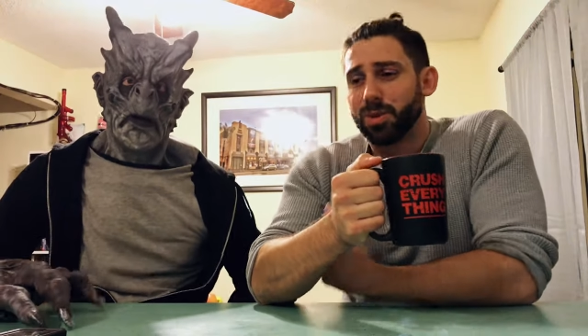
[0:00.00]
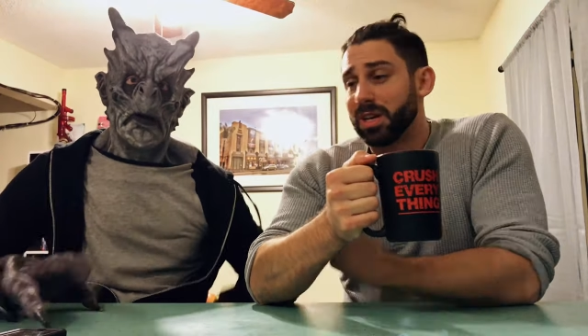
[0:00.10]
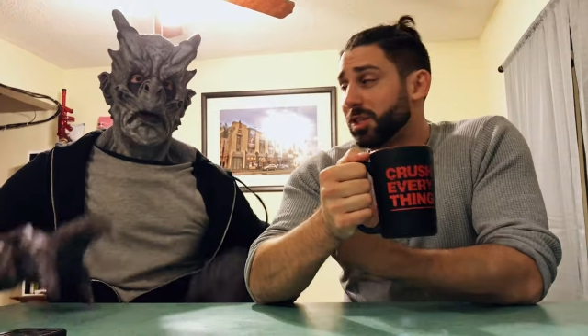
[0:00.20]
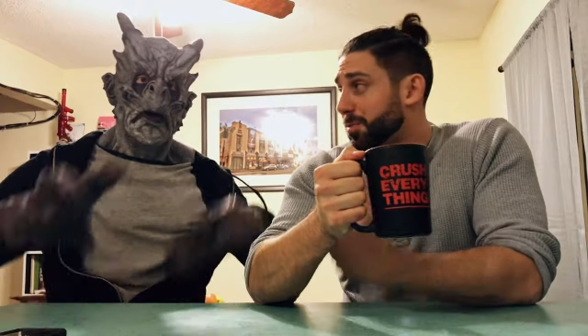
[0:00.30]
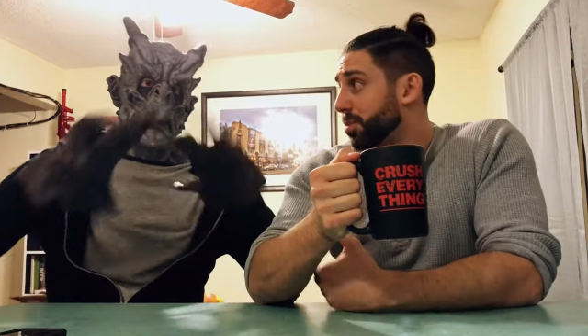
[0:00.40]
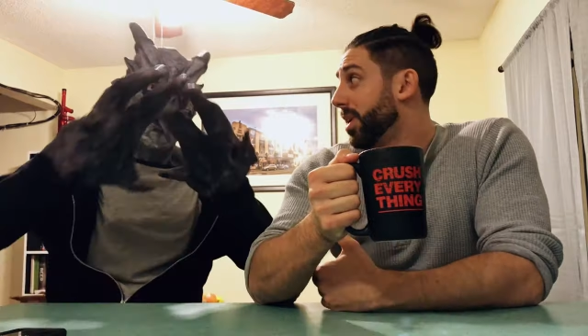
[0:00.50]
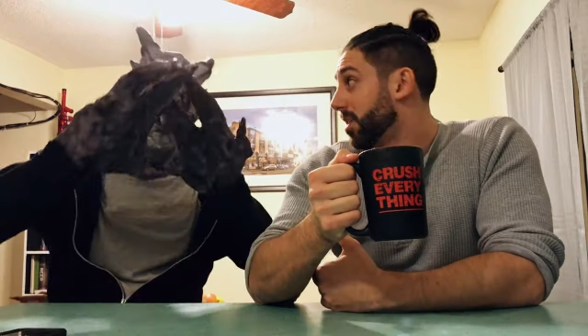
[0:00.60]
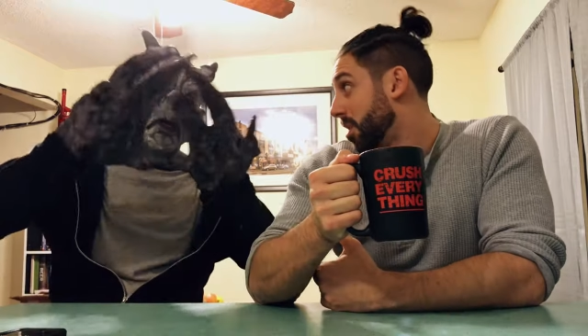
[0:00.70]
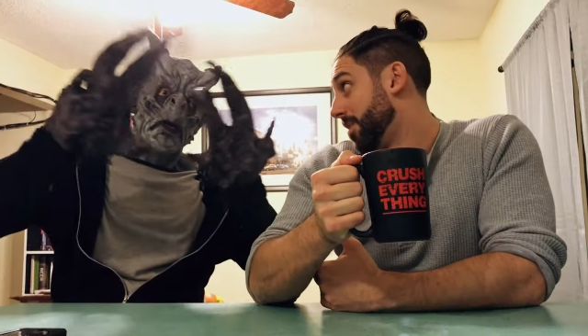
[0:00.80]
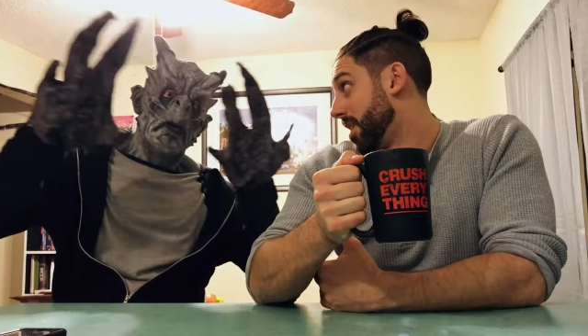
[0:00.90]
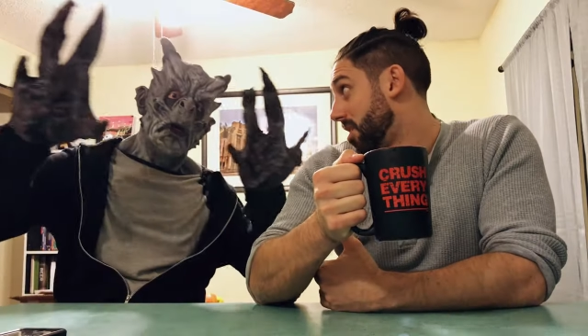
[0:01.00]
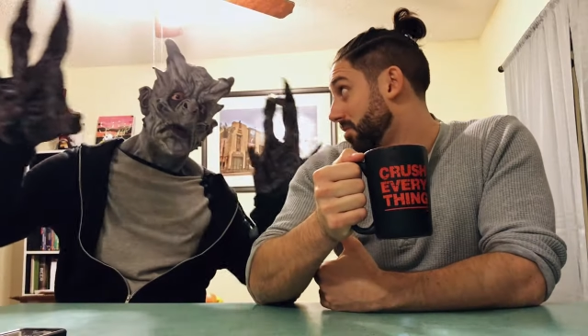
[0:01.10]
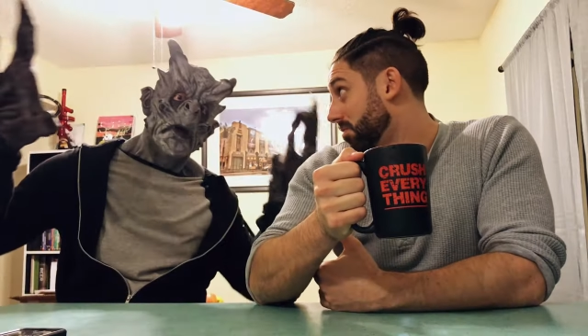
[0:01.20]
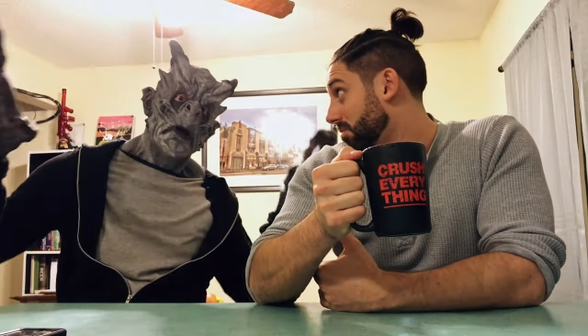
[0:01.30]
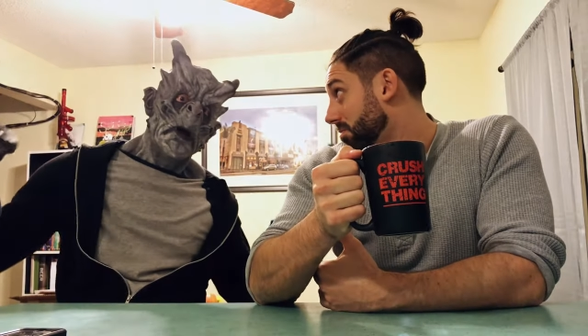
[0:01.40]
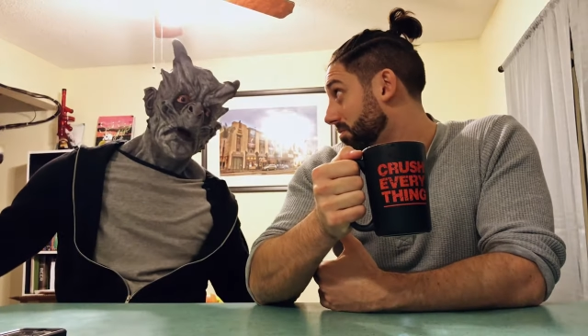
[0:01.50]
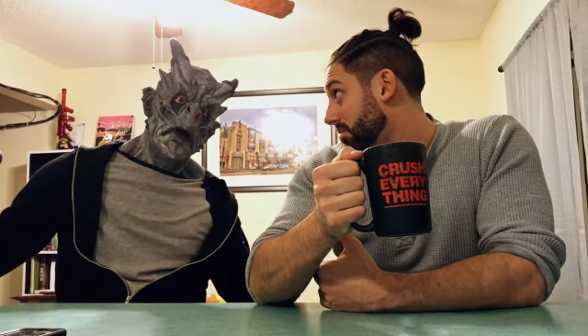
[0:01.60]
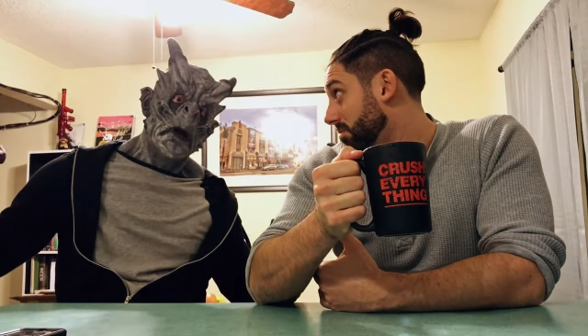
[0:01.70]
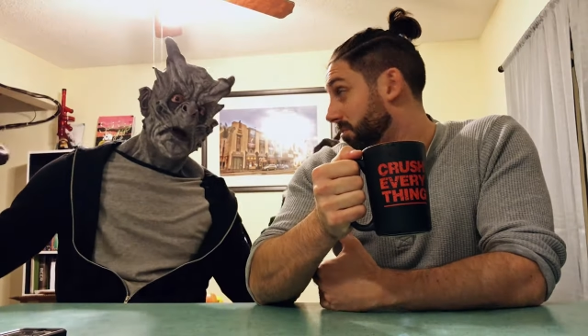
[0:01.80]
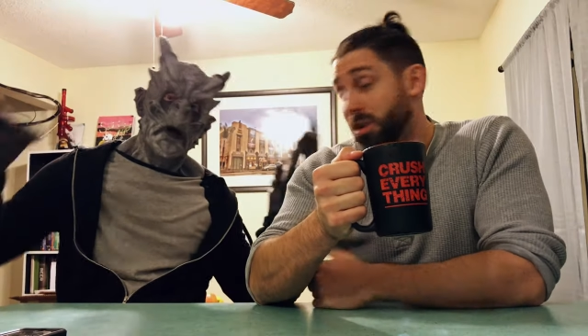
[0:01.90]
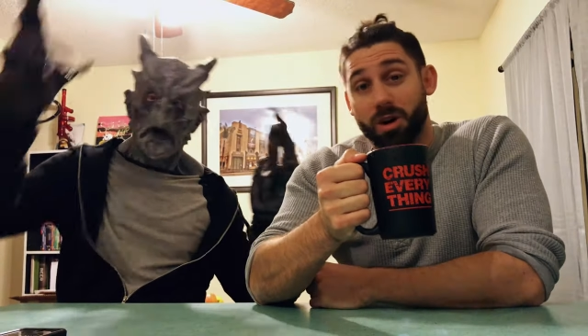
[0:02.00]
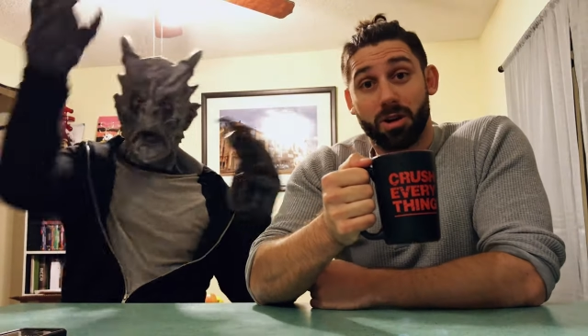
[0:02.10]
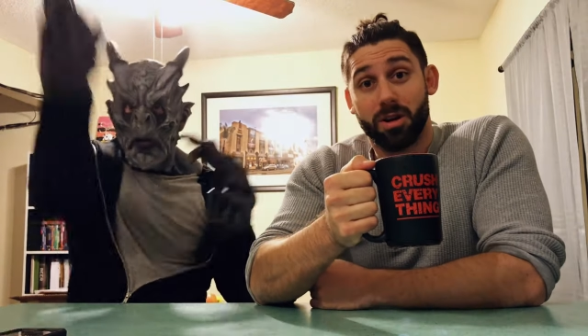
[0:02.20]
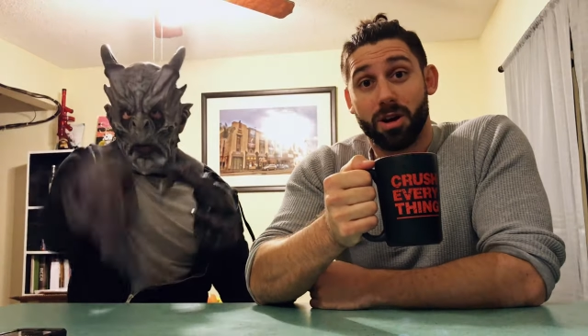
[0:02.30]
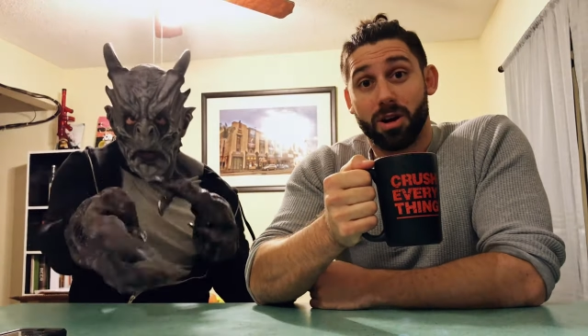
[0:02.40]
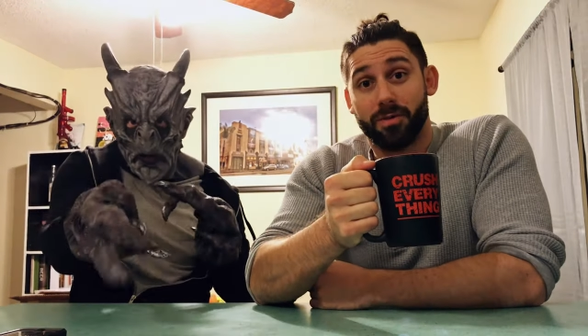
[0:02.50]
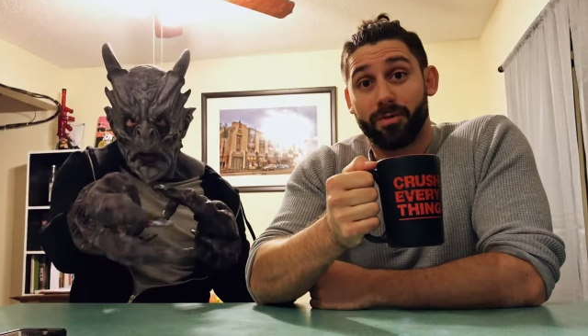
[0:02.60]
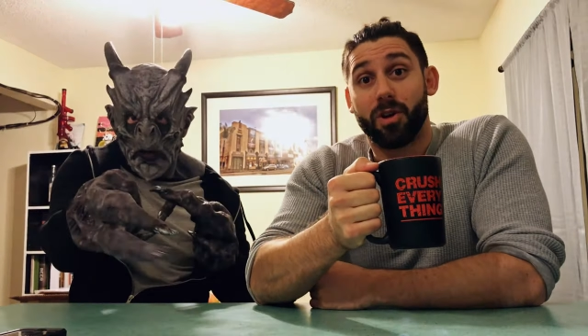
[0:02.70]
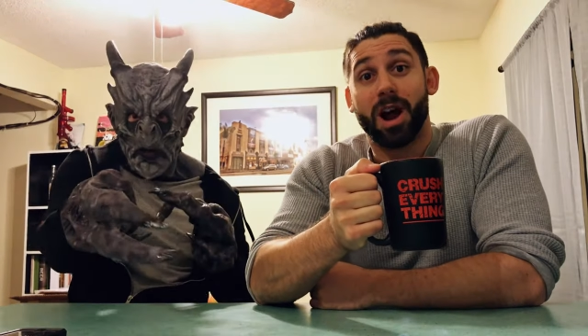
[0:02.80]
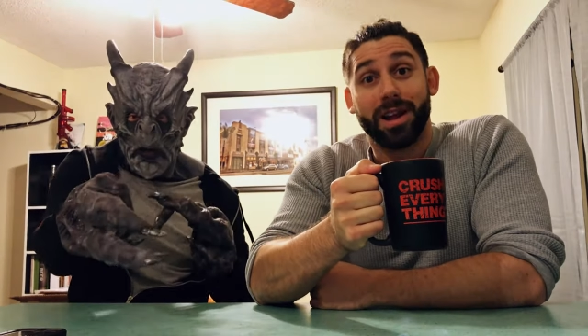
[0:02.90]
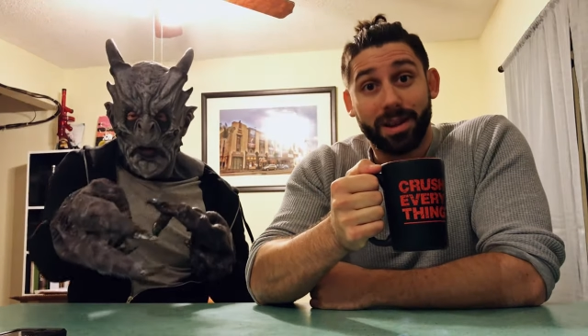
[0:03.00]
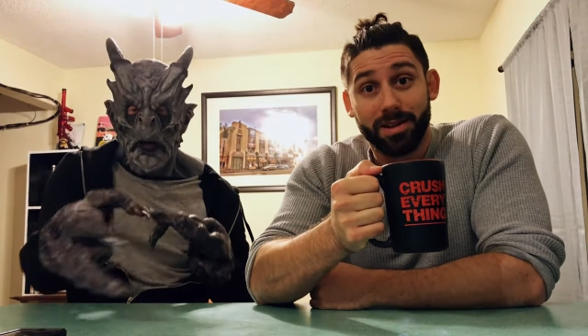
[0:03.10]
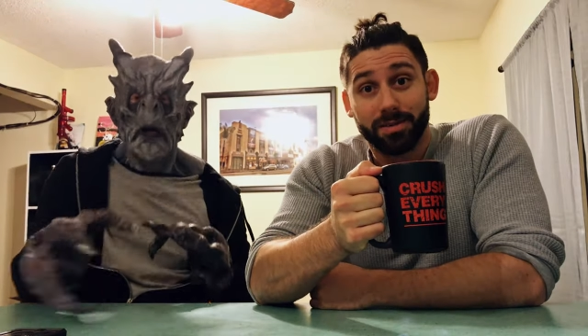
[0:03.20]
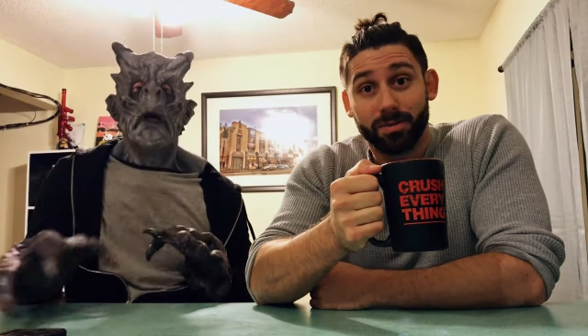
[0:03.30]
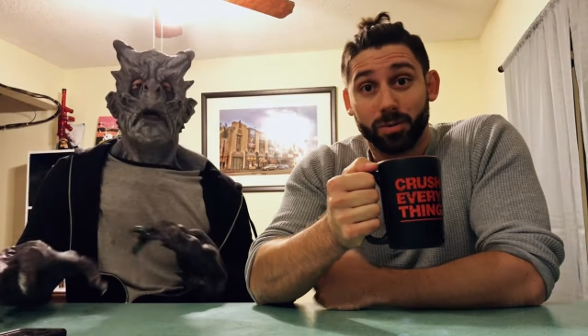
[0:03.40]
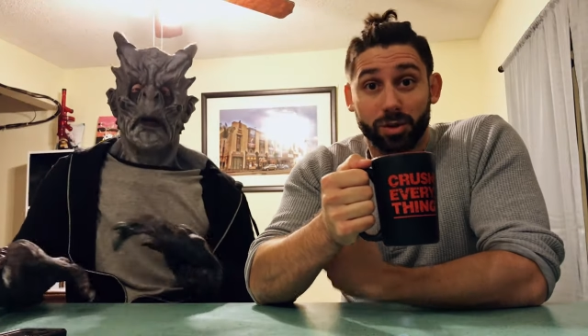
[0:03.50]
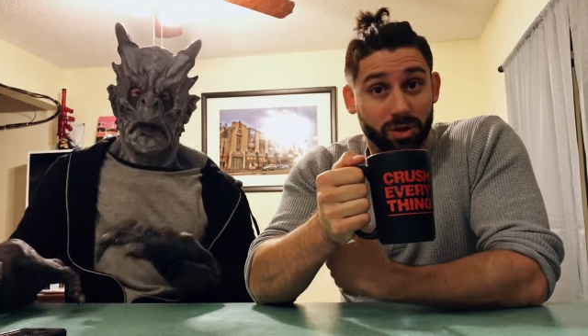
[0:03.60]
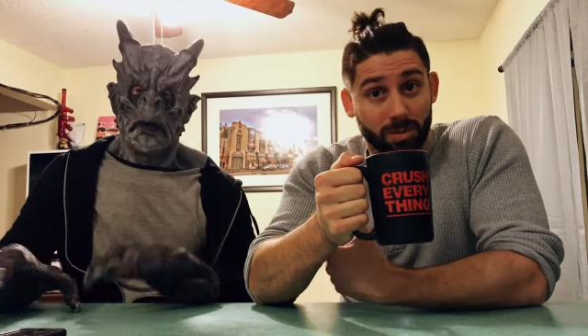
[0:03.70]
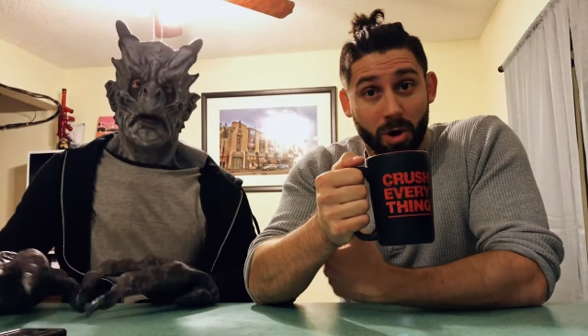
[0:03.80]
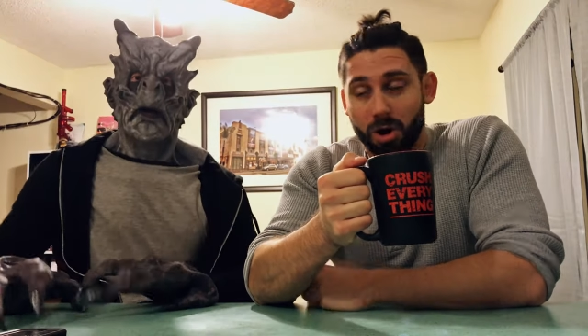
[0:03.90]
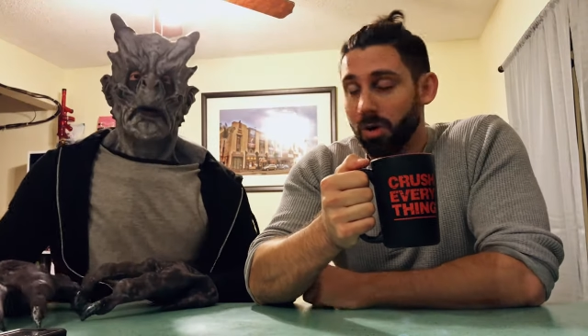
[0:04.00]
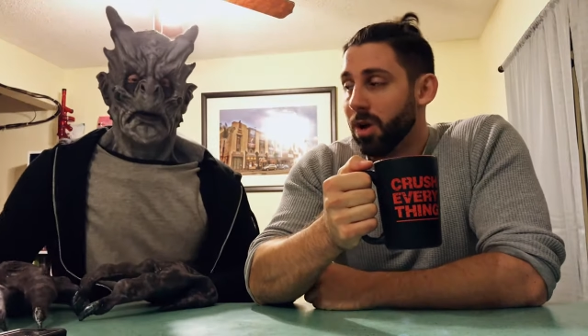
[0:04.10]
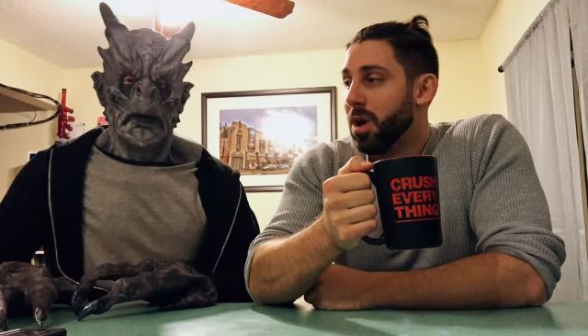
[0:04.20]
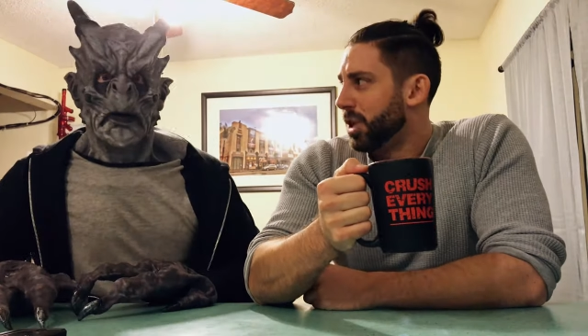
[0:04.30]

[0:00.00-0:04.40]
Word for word: We got Split coming out on uh, Friday, which is tomorrow.